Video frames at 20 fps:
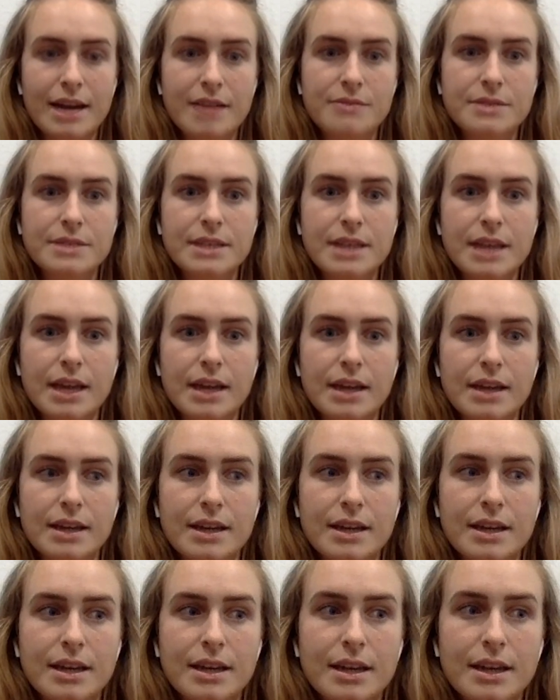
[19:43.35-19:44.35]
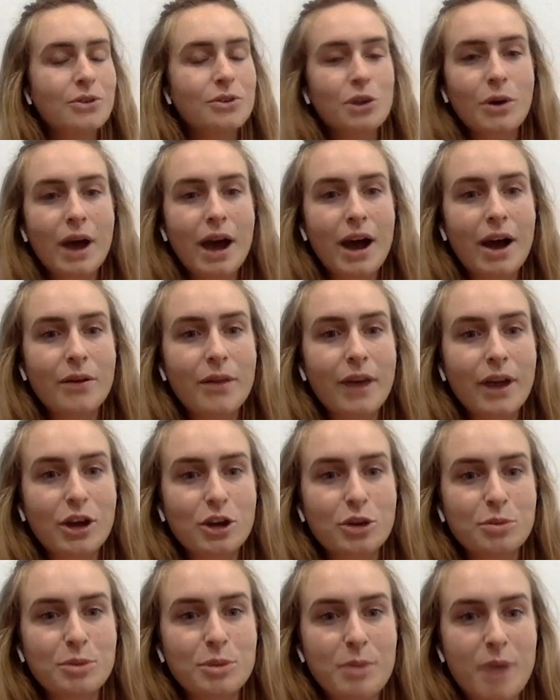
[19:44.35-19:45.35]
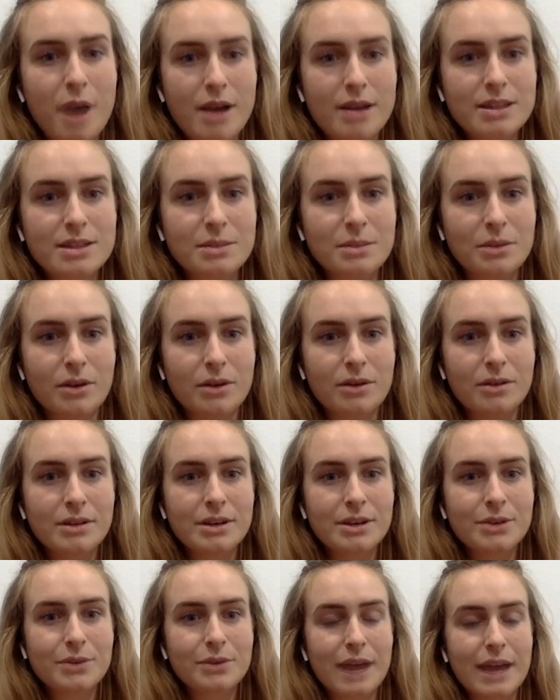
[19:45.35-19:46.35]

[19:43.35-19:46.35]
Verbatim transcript: And I was like, I don't know how that could be possible.